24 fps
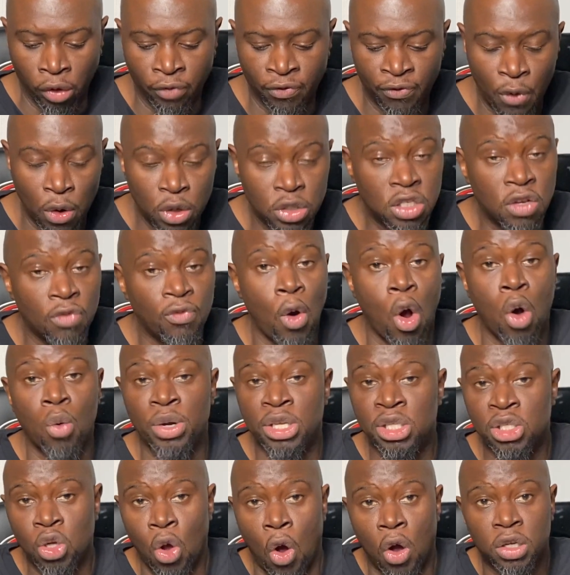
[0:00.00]
First of all, we
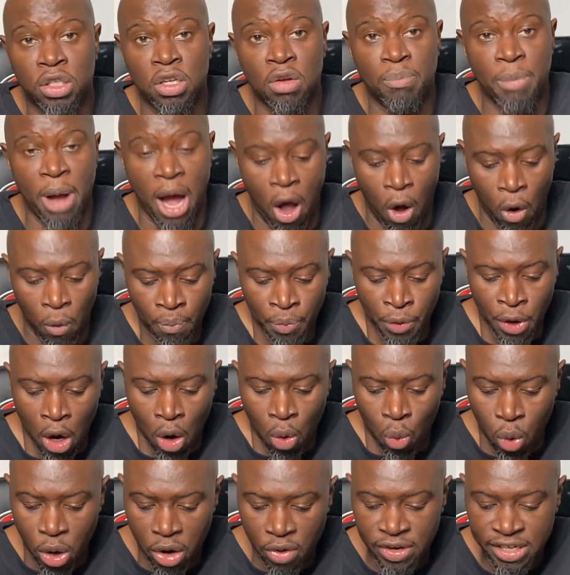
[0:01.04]
talked about
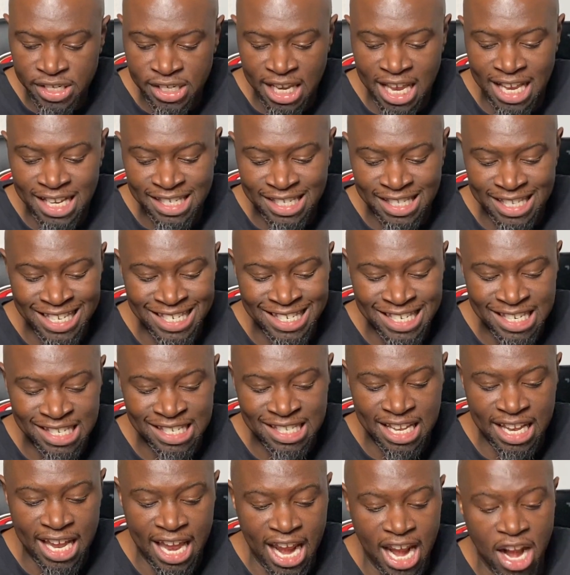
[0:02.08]
where it says, This is
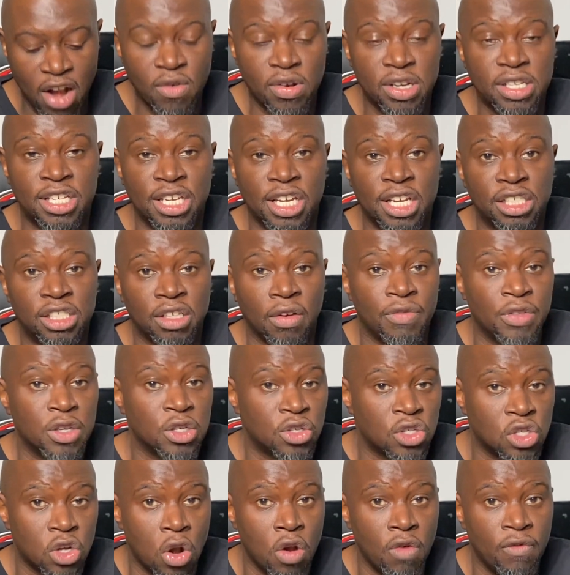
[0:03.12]
the heritage of the
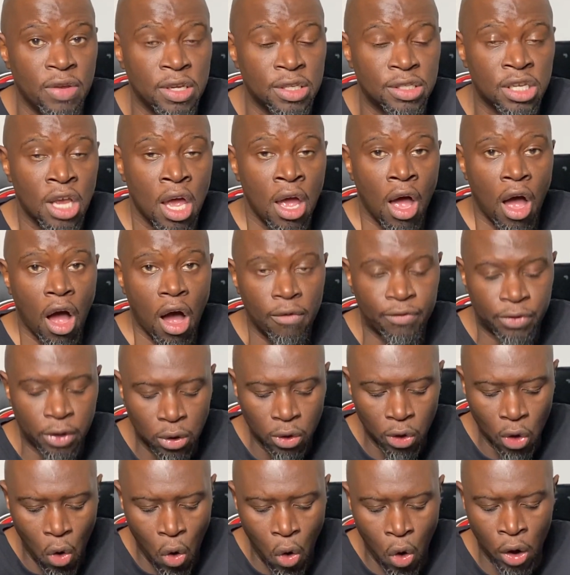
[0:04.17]
servants of the
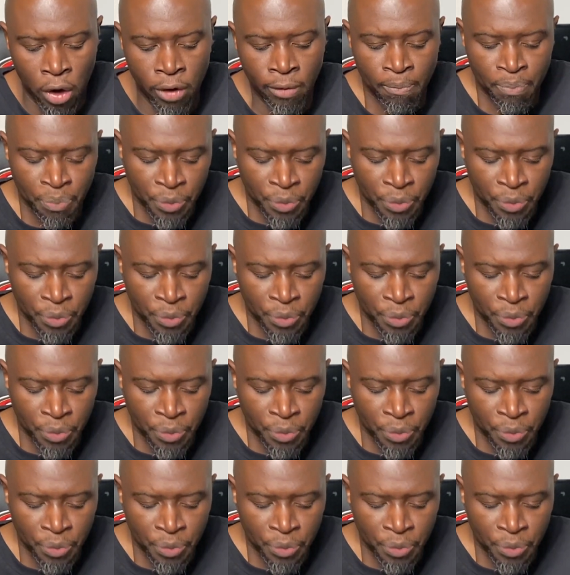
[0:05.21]
Lord.